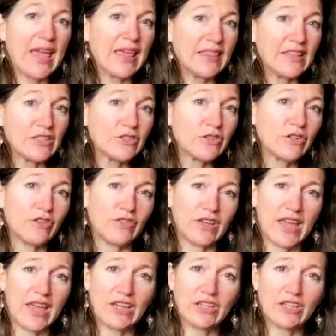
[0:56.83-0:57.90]
this
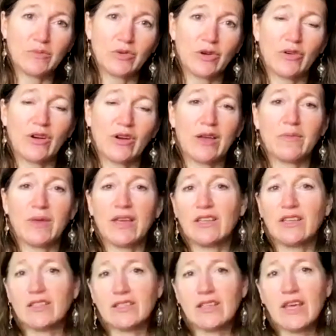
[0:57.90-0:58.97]
certification program
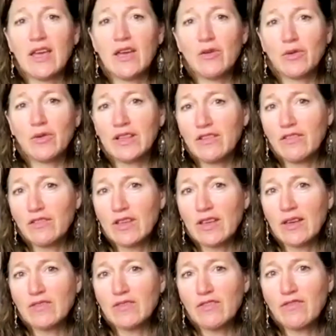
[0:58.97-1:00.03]
is really
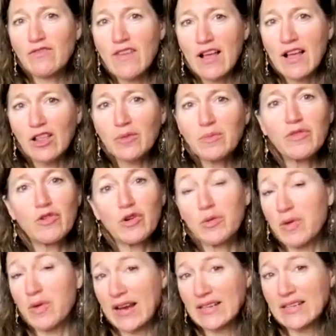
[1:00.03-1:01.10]
developed for
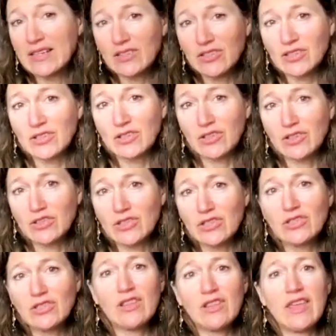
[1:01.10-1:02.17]
practitioners
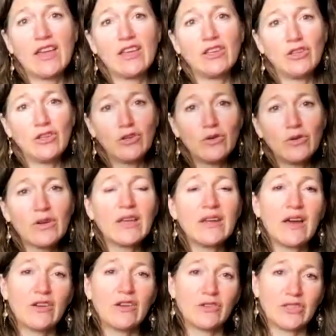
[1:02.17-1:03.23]
so that you can
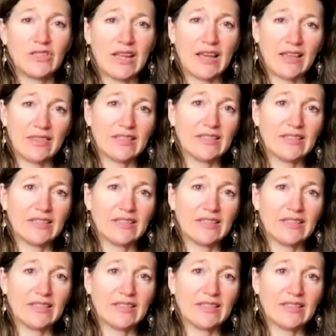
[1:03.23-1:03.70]
understand the